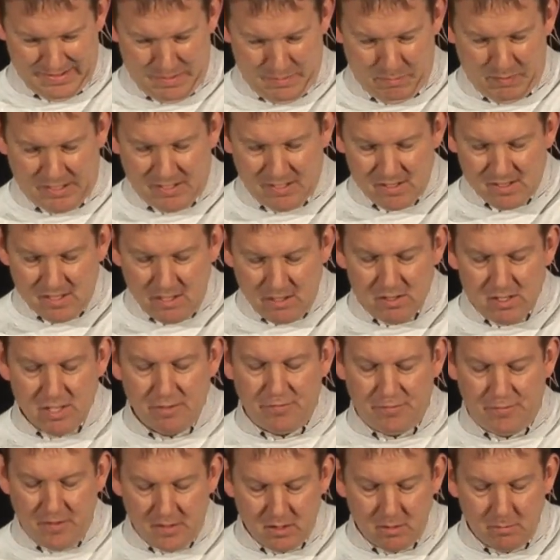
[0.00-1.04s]
Because there's a
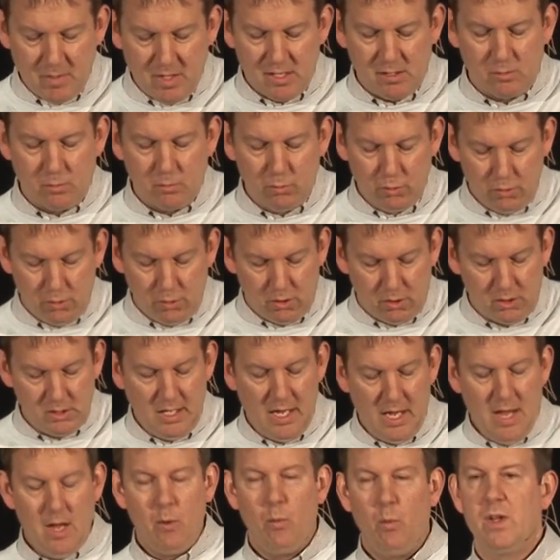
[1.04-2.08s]
fundamental rule
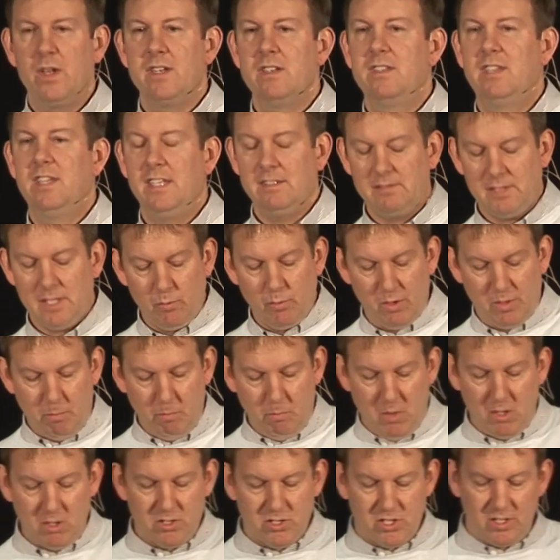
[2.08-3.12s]
when dealing with
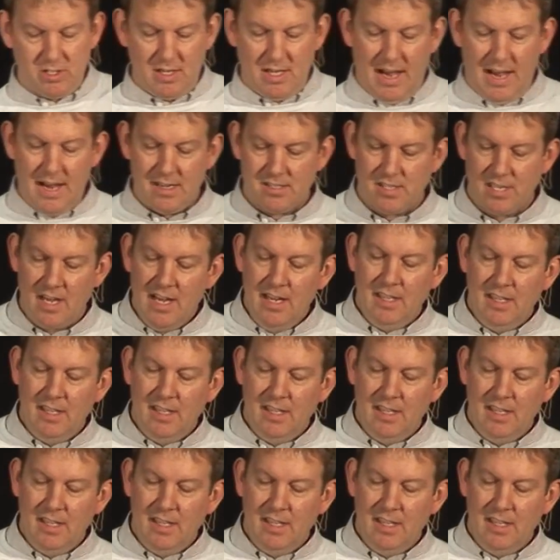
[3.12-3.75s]
merchandise